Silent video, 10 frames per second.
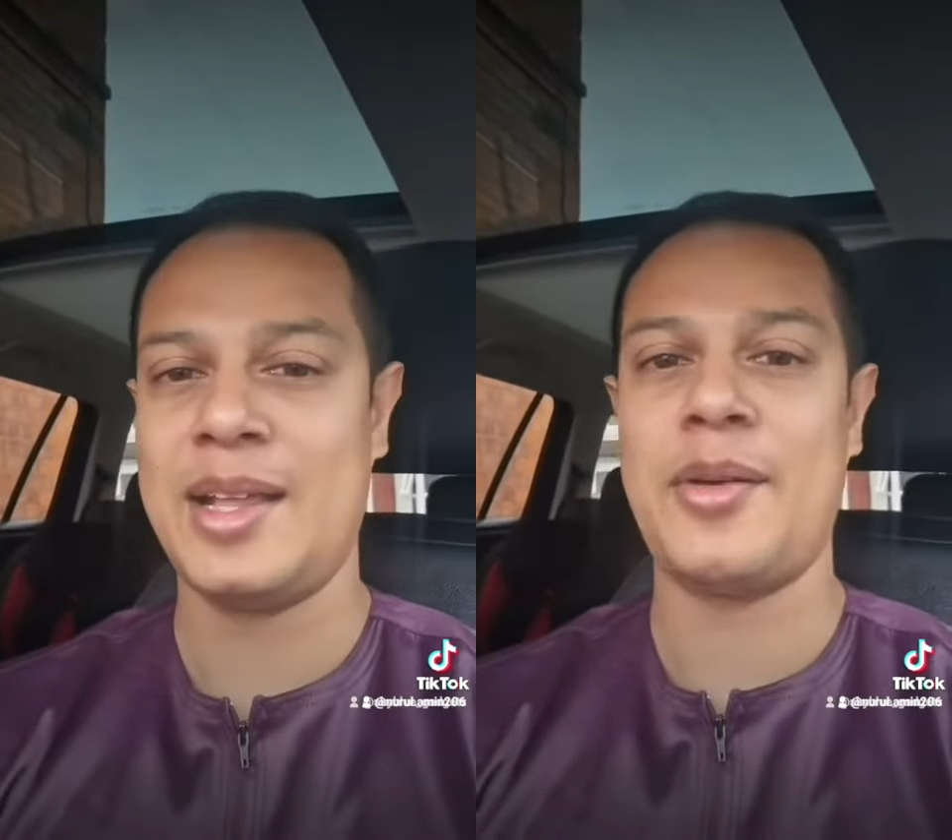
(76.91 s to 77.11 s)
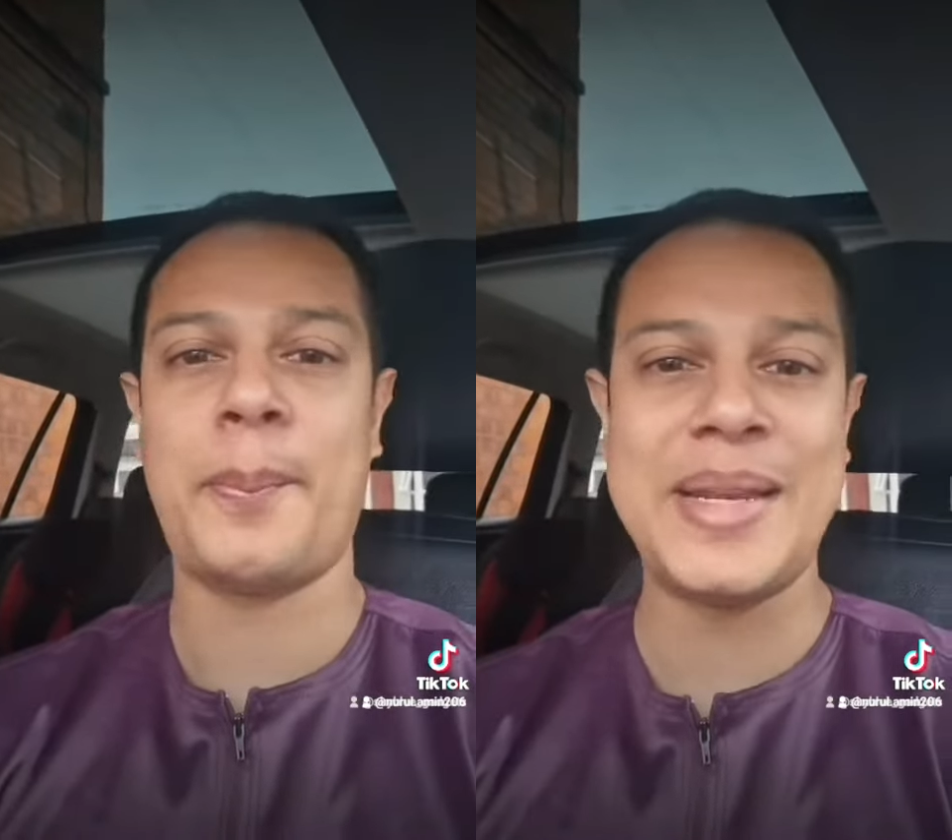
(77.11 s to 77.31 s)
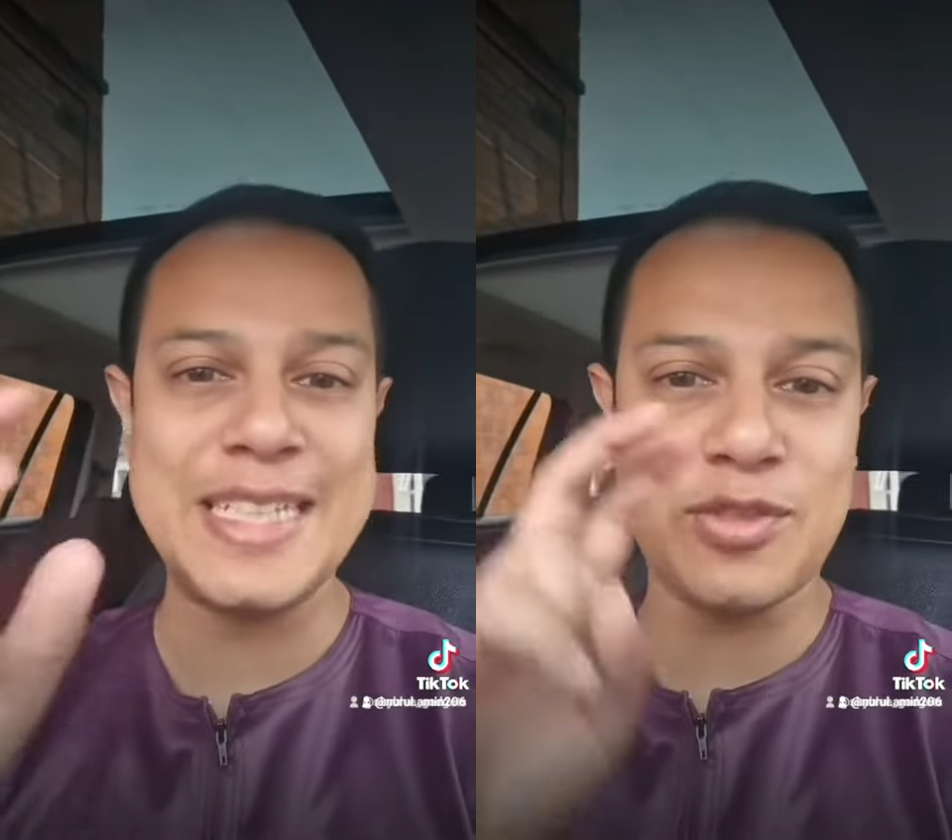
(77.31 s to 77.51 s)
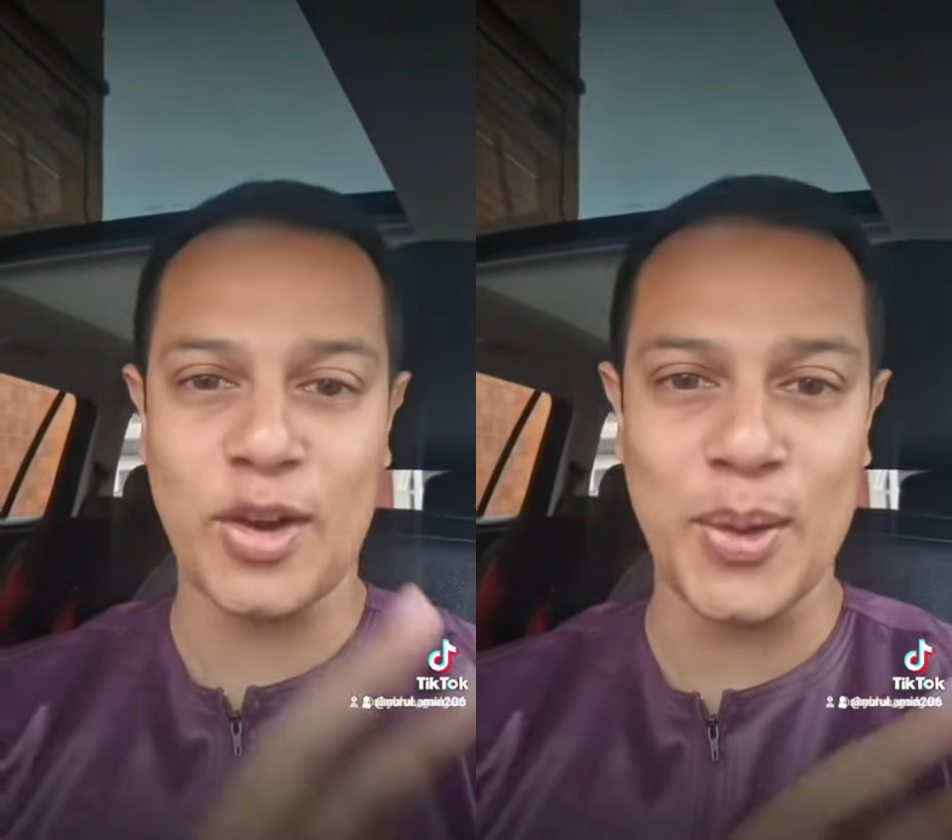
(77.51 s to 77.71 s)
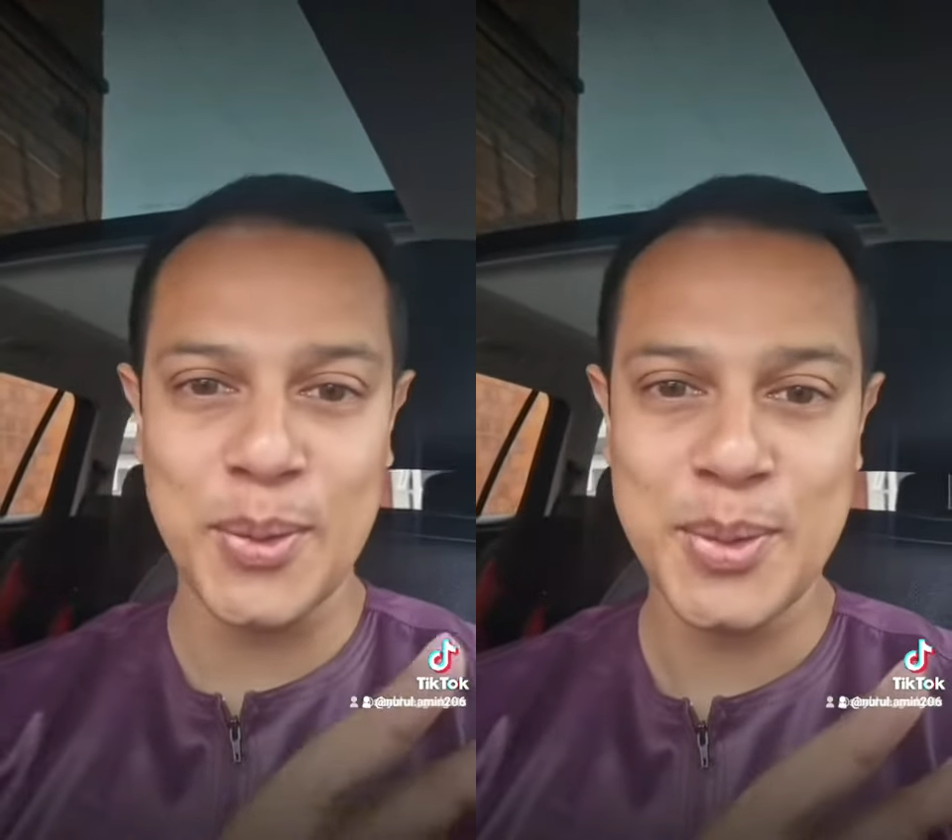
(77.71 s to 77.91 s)
please
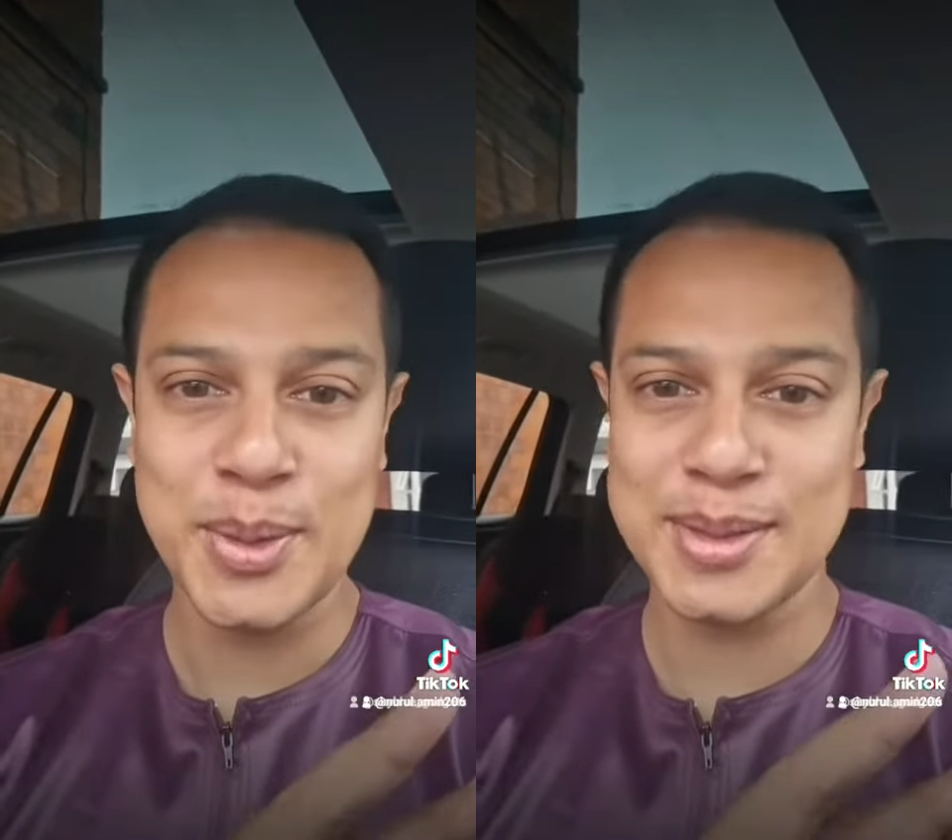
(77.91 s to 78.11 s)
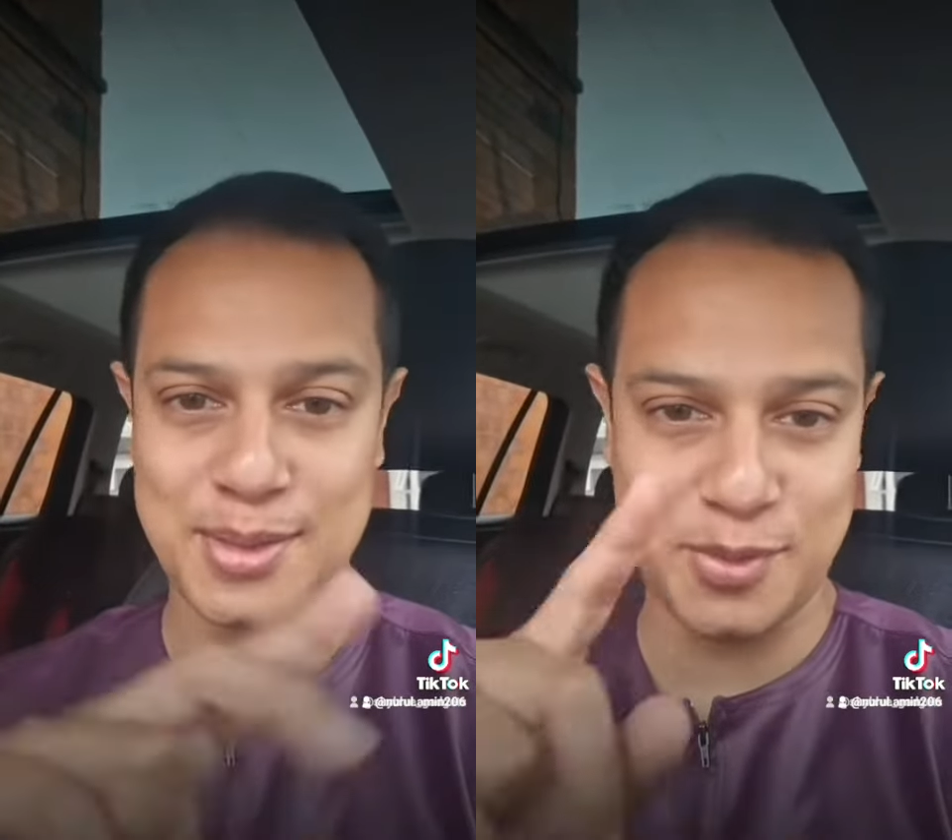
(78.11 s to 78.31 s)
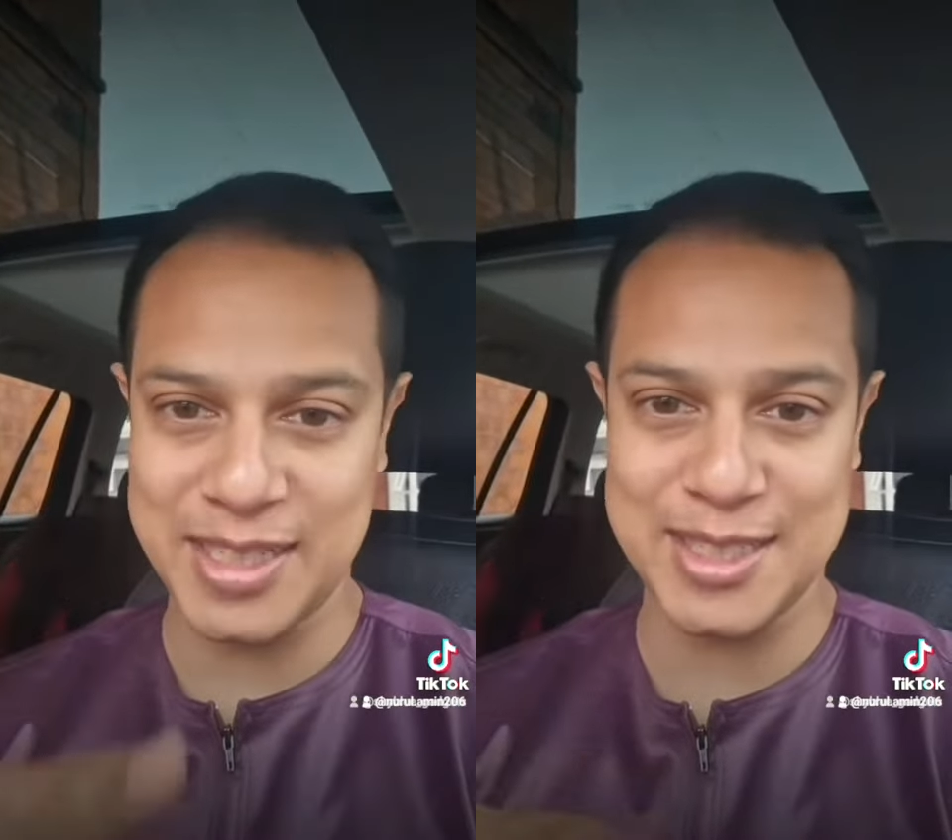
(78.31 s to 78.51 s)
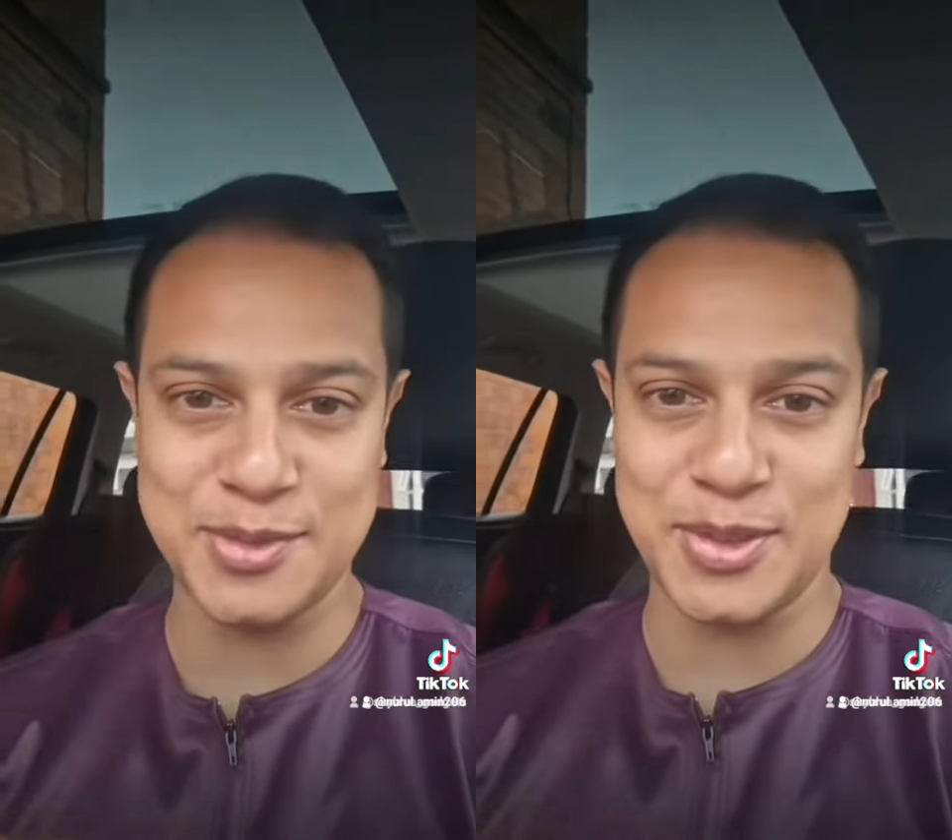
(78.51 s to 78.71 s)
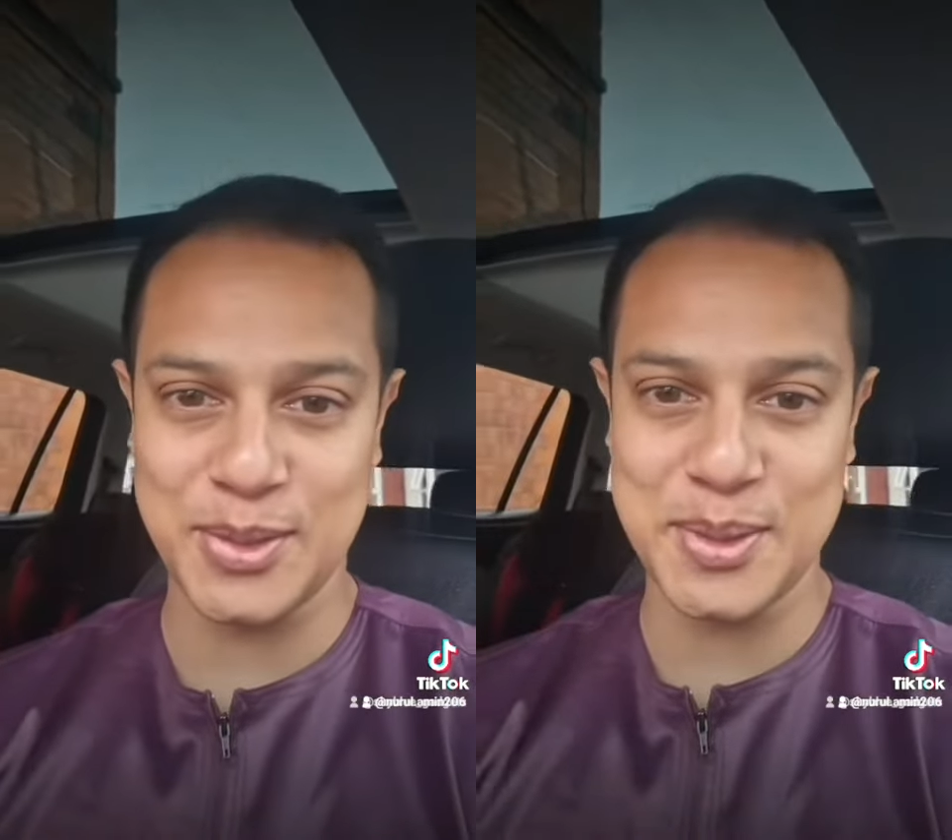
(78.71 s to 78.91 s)
follow don't forget to
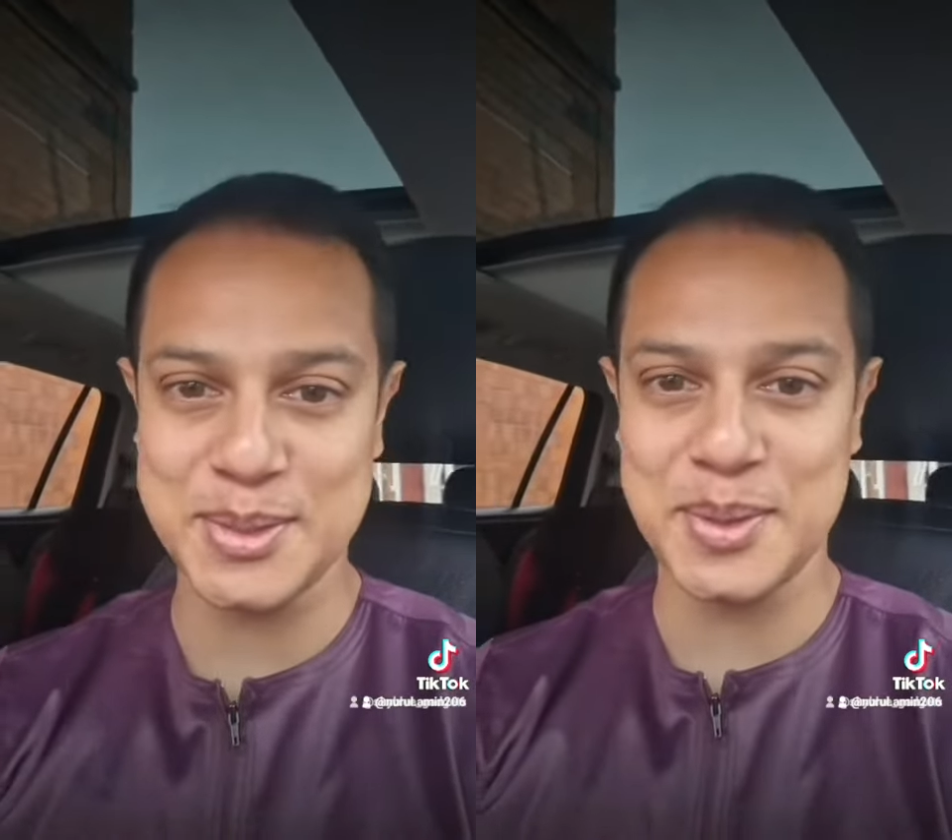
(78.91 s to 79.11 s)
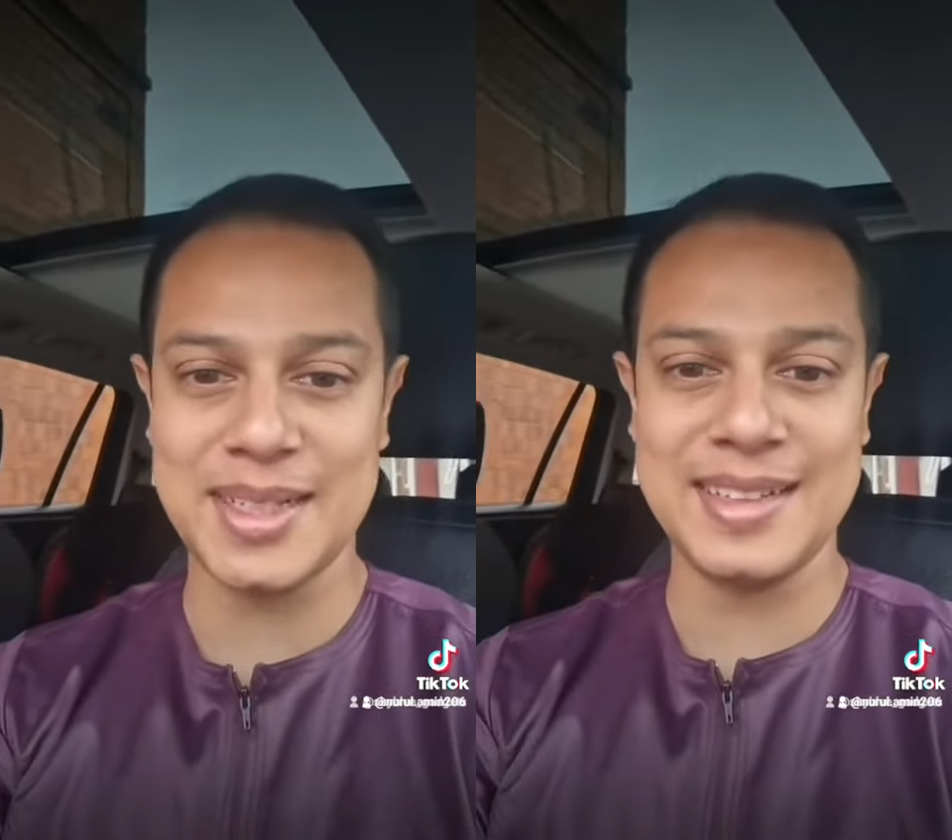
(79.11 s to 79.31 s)
follow as well